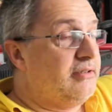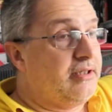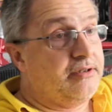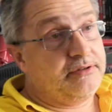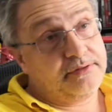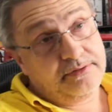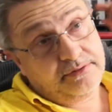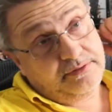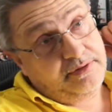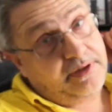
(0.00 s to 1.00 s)
So,
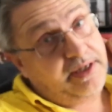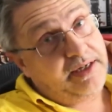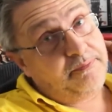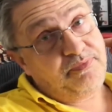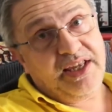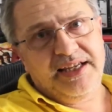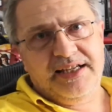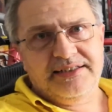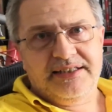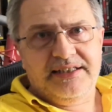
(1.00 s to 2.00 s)

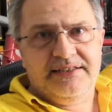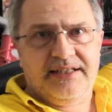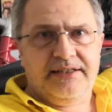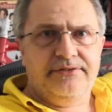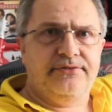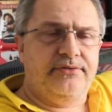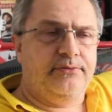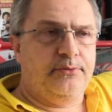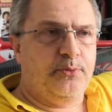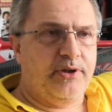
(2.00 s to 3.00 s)
ESD safe,
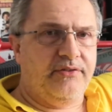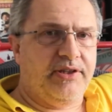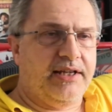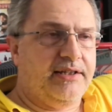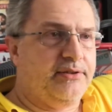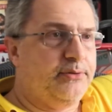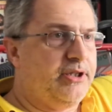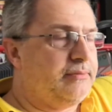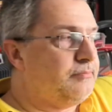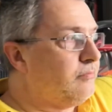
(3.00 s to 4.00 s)
whatever they call it.